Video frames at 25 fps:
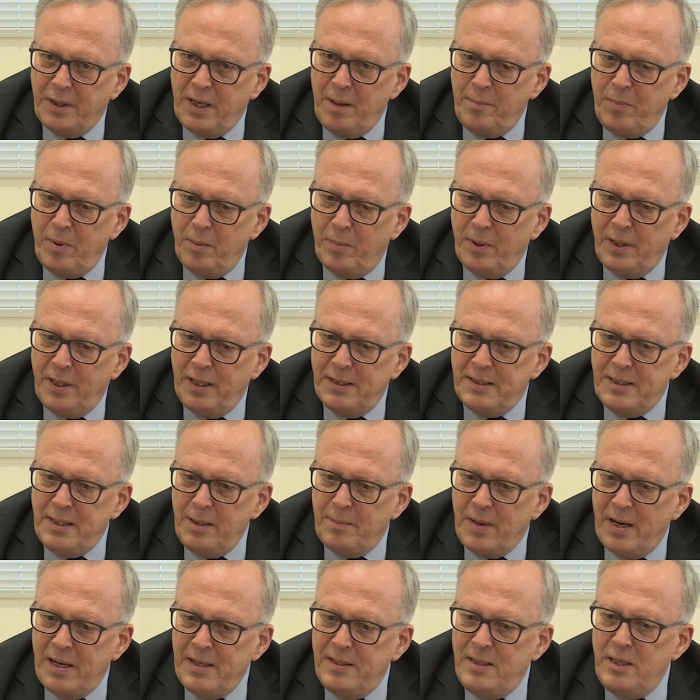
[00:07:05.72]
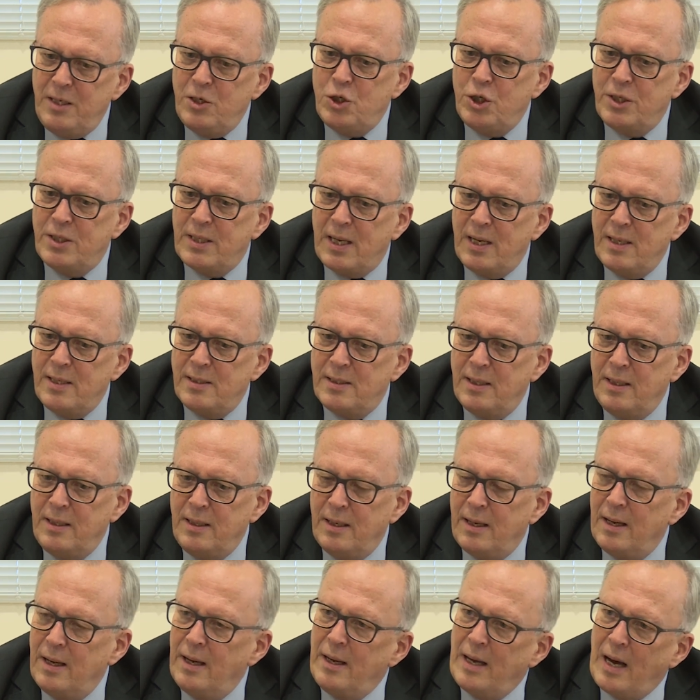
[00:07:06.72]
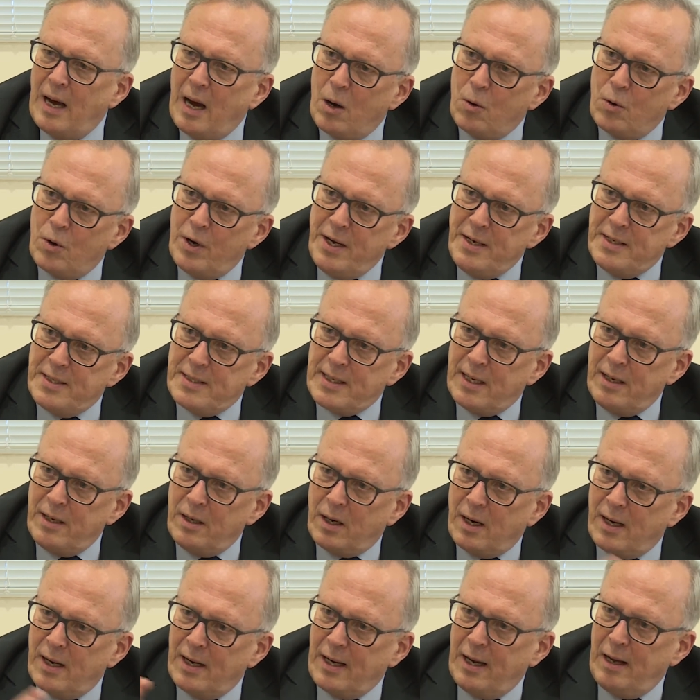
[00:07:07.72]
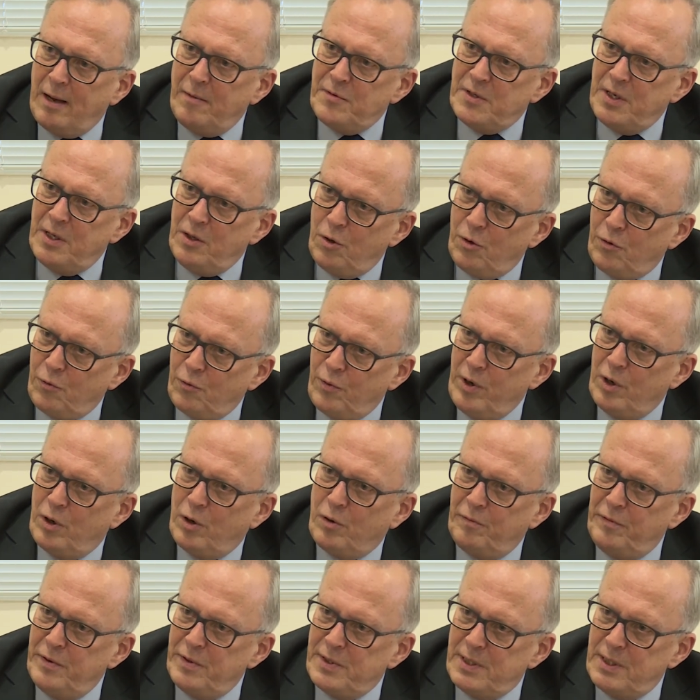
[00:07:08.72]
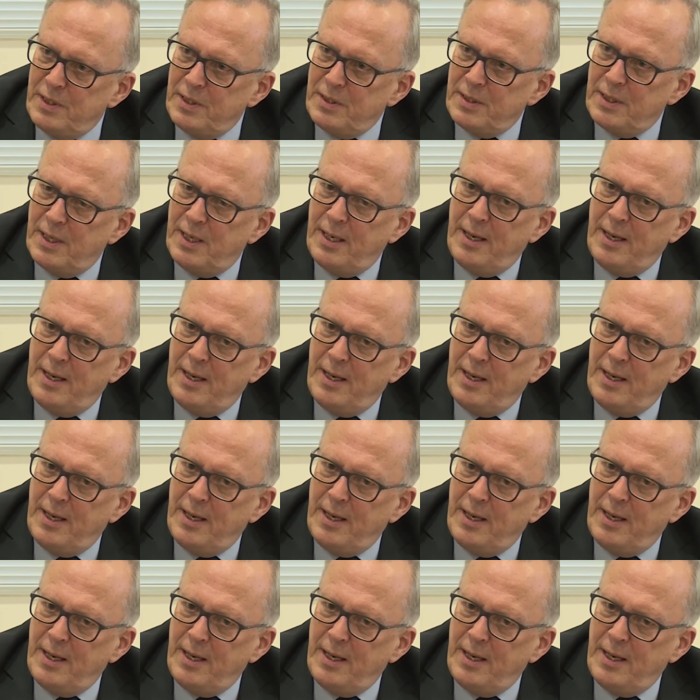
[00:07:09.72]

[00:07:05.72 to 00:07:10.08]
capability by digitizing our entire archives in the 3 offices,